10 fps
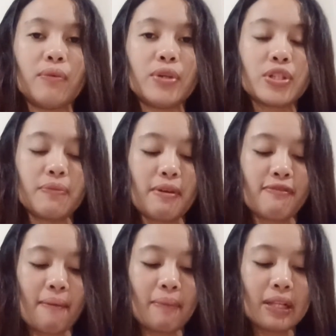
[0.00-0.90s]
we should be
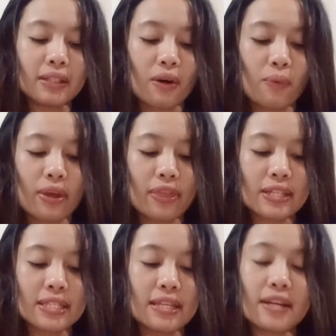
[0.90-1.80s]
familiar with
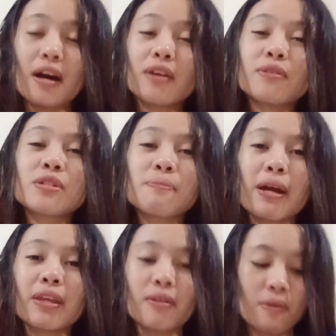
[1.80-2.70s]
is the narrow
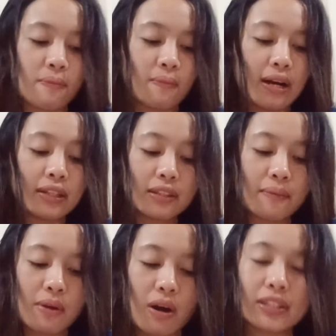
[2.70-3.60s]
spectrum
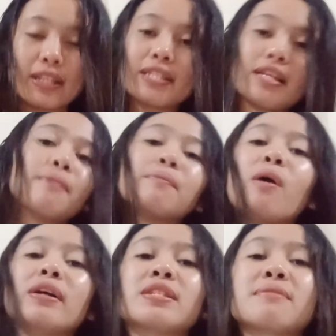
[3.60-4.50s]
antibiotics and
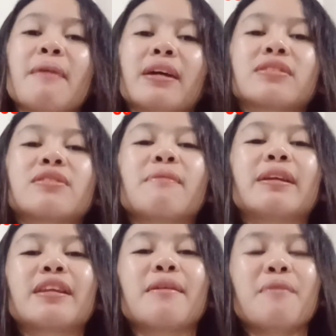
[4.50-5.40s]
broad spectrum
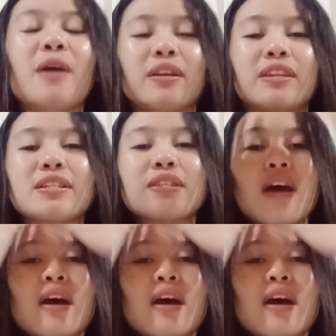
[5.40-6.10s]
antibiotics.